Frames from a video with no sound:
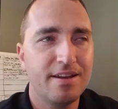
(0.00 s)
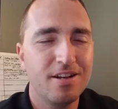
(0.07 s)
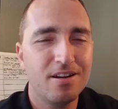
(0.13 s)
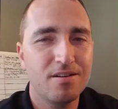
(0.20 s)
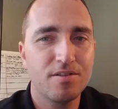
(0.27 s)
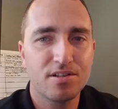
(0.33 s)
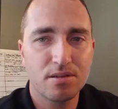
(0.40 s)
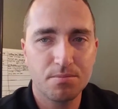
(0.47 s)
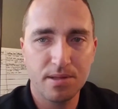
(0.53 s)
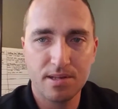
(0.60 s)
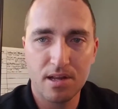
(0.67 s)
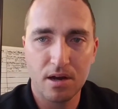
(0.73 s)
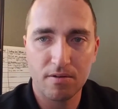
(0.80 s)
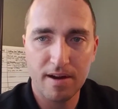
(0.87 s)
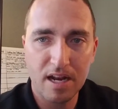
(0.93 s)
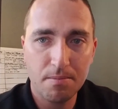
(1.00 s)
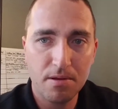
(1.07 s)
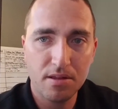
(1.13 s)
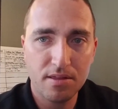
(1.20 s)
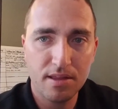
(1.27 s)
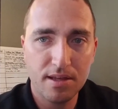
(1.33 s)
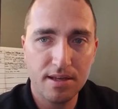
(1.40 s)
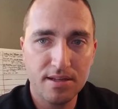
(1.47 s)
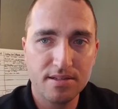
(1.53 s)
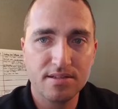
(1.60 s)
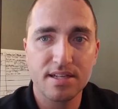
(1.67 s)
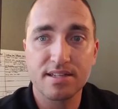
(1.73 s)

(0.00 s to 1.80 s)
there's something not right about this.